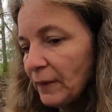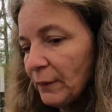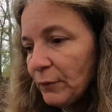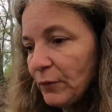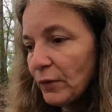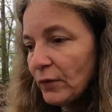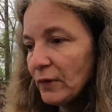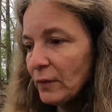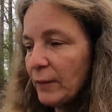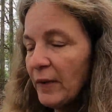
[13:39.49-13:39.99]
I'm
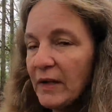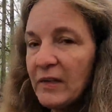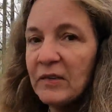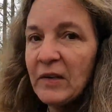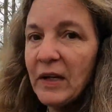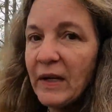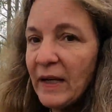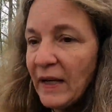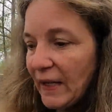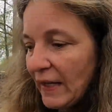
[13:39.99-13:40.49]
doing the
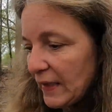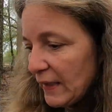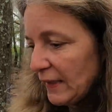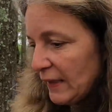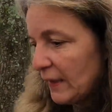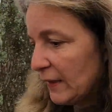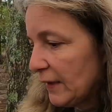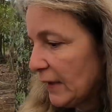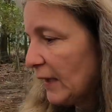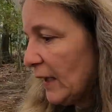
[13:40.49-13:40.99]
best I can
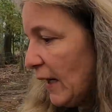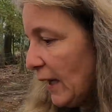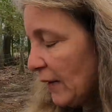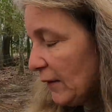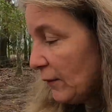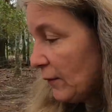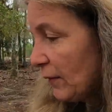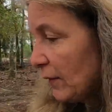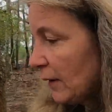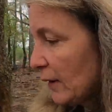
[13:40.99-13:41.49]
here.
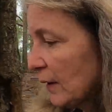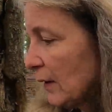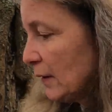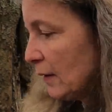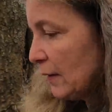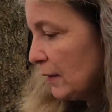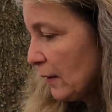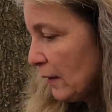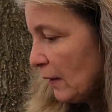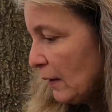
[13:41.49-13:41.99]
I
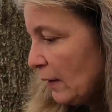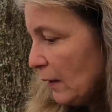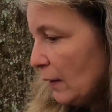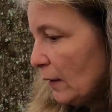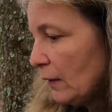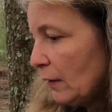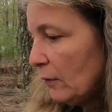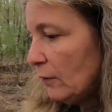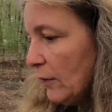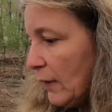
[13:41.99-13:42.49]

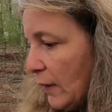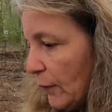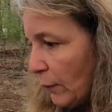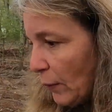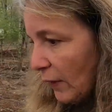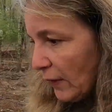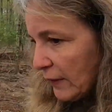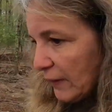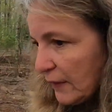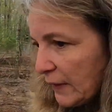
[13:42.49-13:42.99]
really
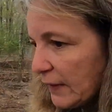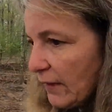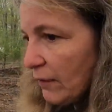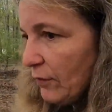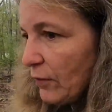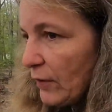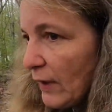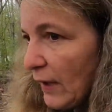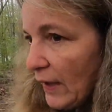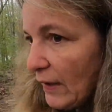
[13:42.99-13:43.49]
wanted to
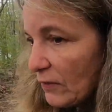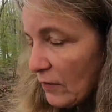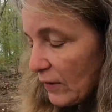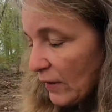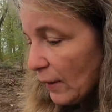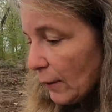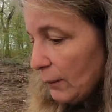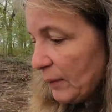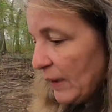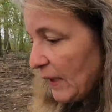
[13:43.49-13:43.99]
give you guys an
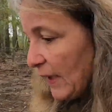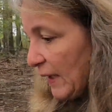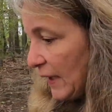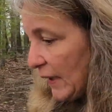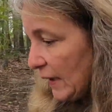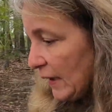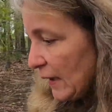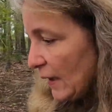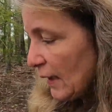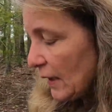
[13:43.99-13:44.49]

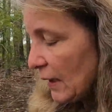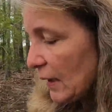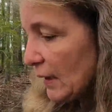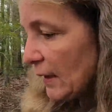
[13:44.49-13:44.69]
update,